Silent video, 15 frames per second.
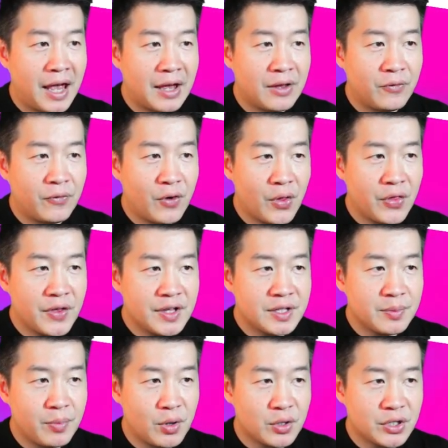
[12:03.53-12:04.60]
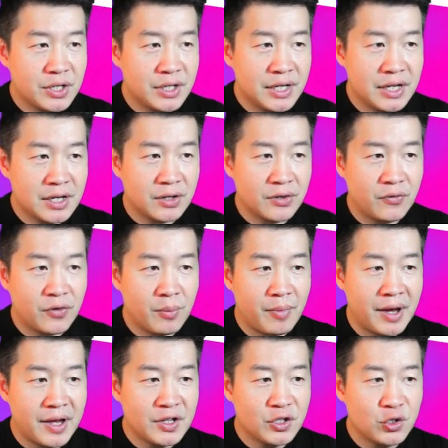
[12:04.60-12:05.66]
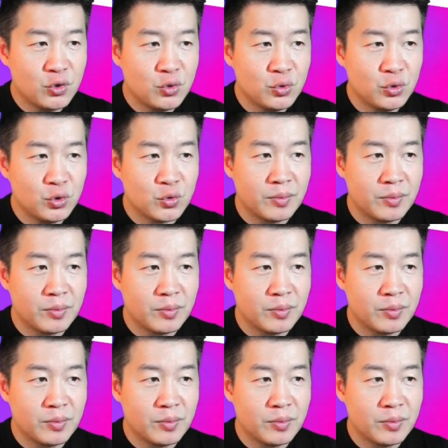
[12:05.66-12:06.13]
And for this portion here, from -2